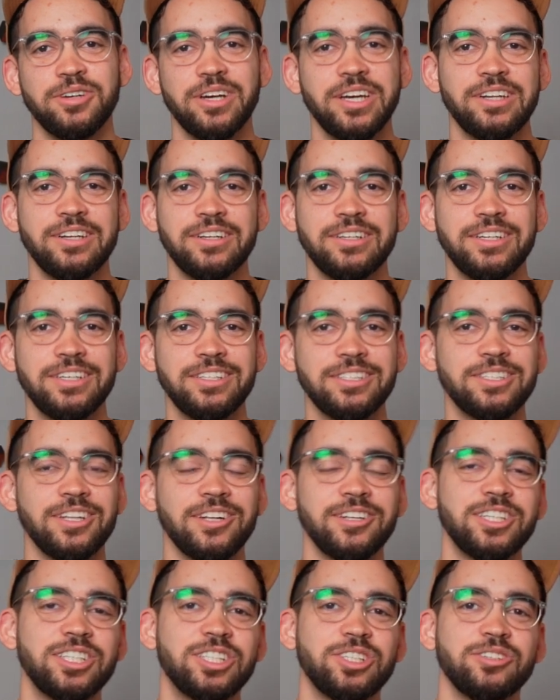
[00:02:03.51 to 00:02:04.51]
And
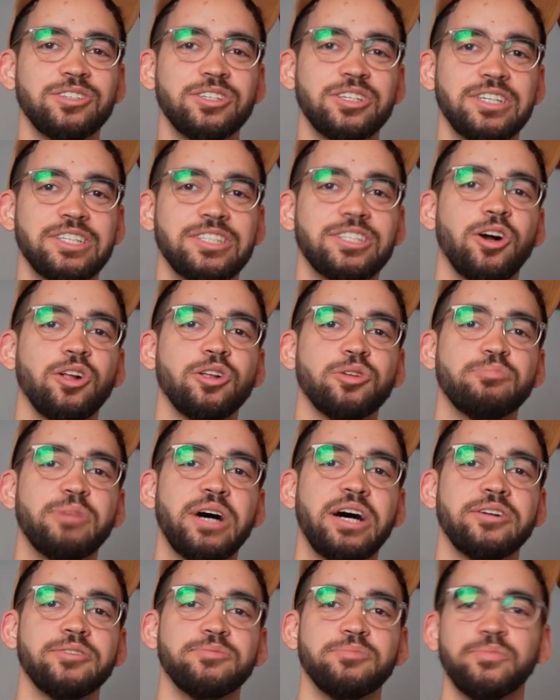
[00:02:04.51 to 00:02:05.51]
installation is all
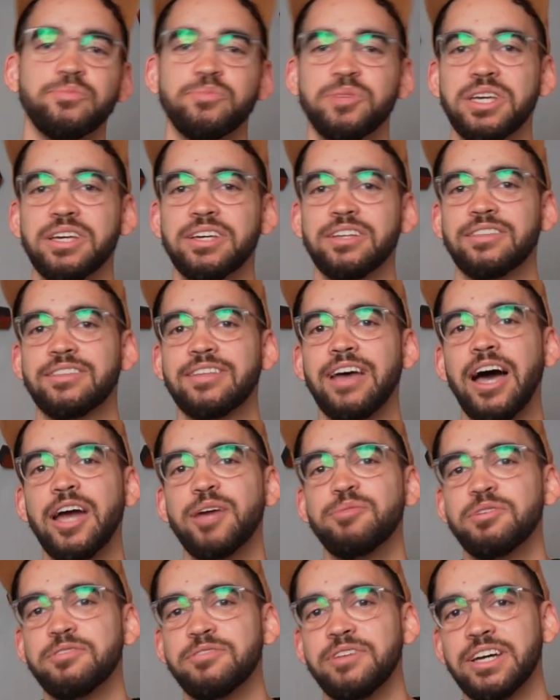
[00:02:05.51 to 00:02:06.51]
about being
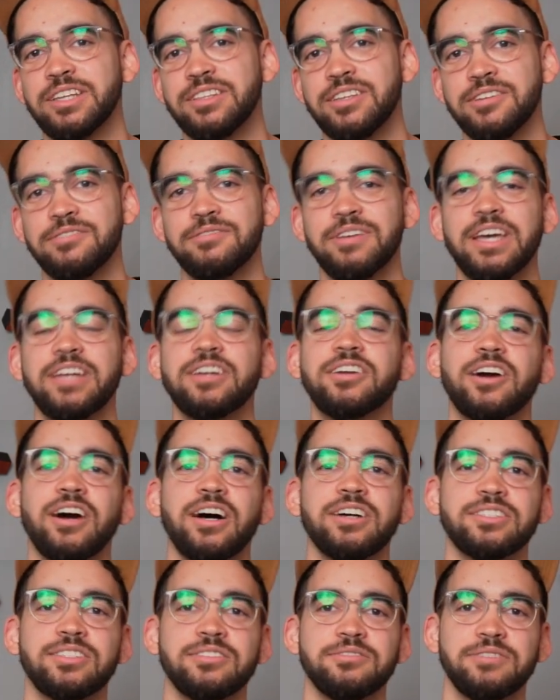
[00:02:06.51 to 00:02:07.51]
time effective and
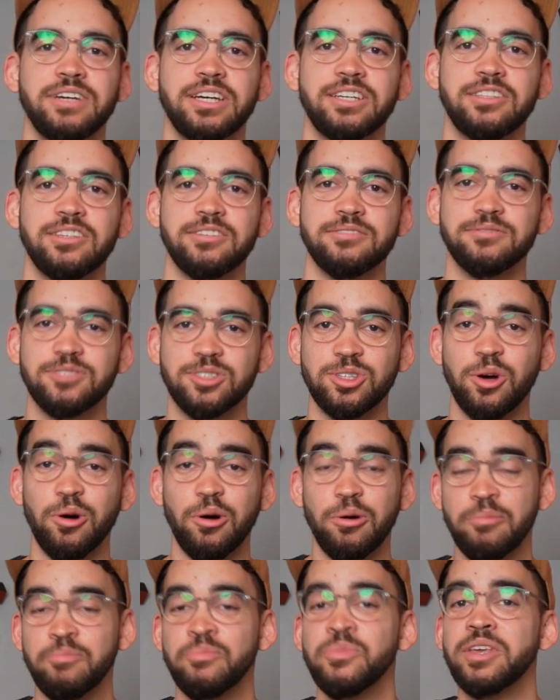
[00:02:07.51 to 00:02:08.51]
cost effective.
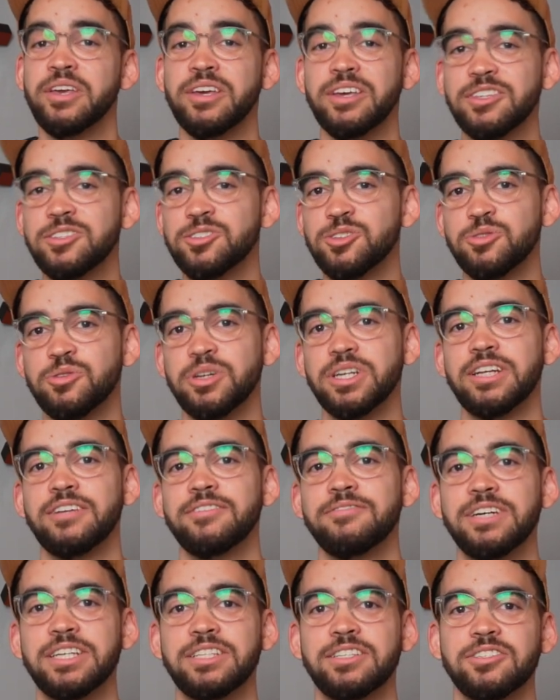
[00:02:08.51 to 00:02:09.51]
So it's a great
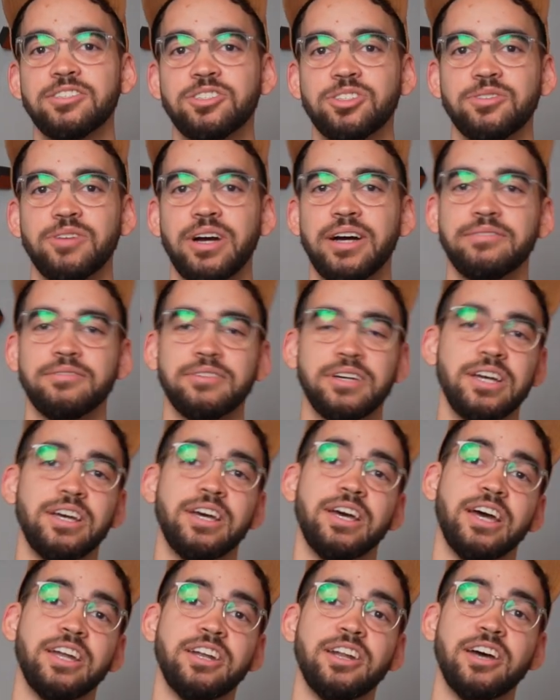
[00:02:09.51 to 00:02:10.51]
advantage to have.
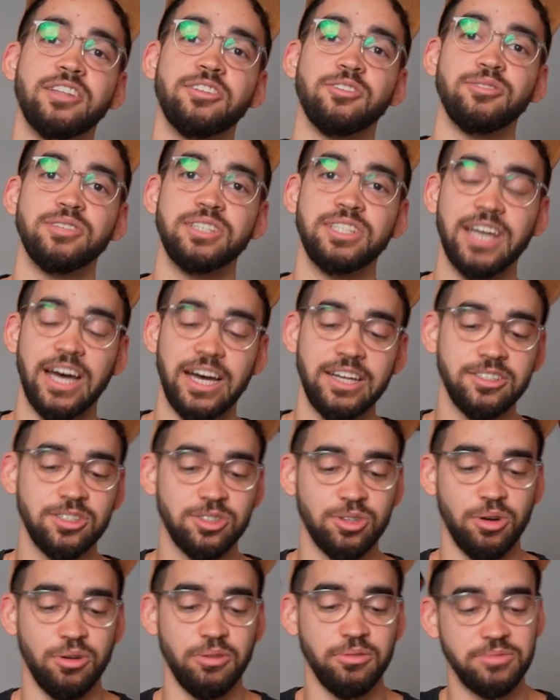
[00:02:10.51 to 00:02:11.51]
And not only that,
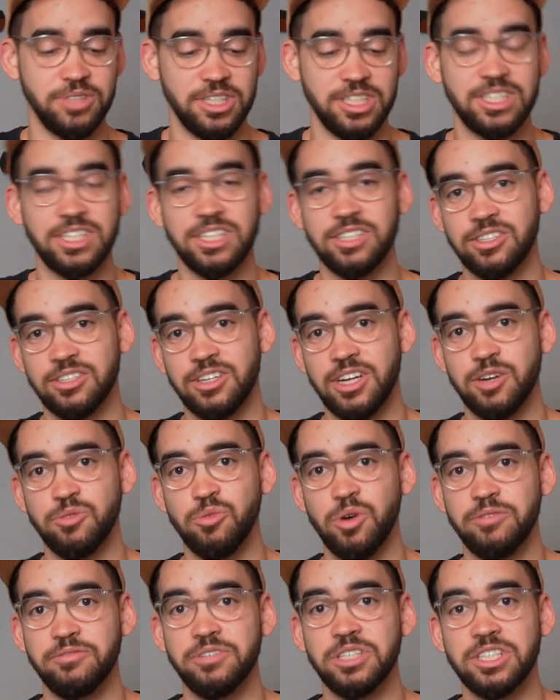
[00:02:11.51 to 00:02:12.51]
so this is an
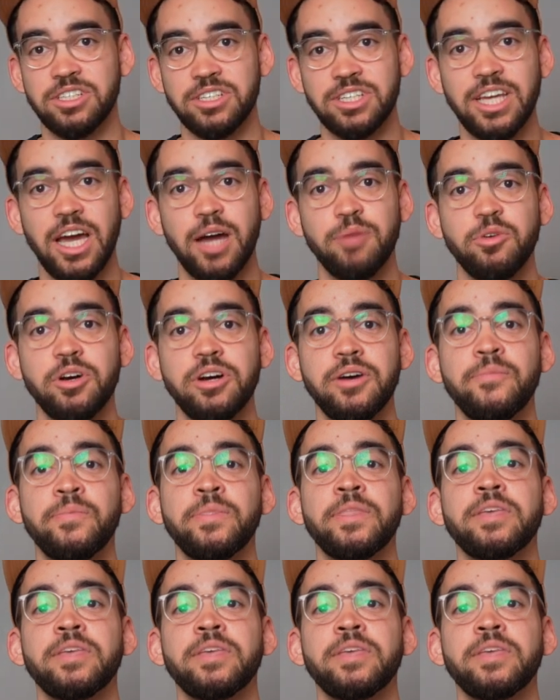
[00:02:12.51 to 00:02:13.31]
Hanwha Vision camera.